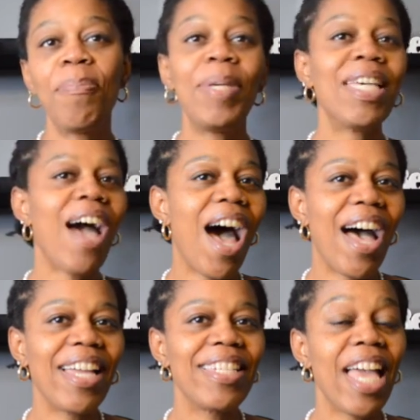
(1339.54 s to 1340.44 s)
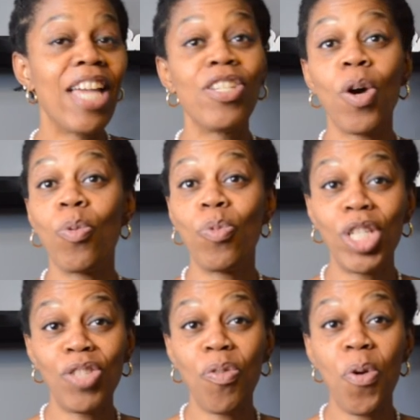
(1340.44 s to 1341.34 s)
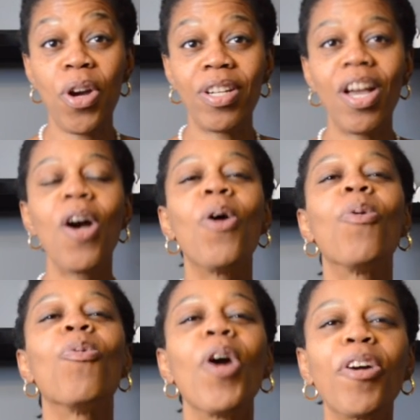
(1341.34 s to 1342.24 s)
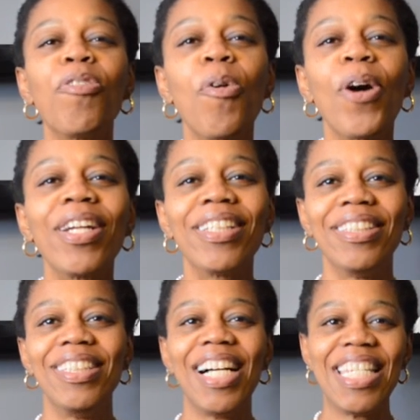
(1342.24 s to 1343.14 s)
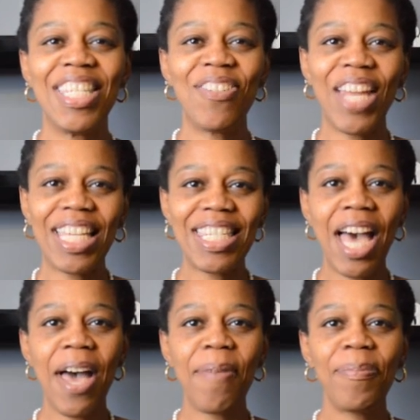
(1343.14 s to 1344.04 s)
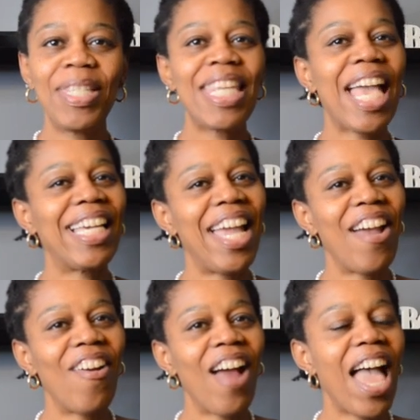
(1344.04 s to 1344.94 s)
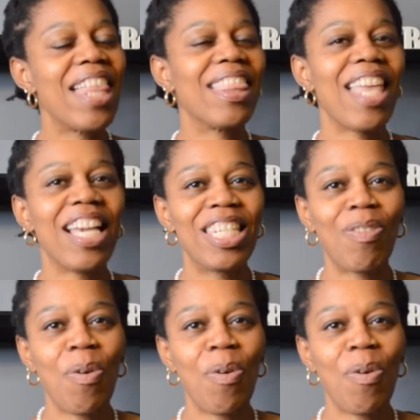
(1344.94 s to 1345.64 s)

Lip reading: be kind, and don't wish for it, work for it. Until next time, take care and thanks for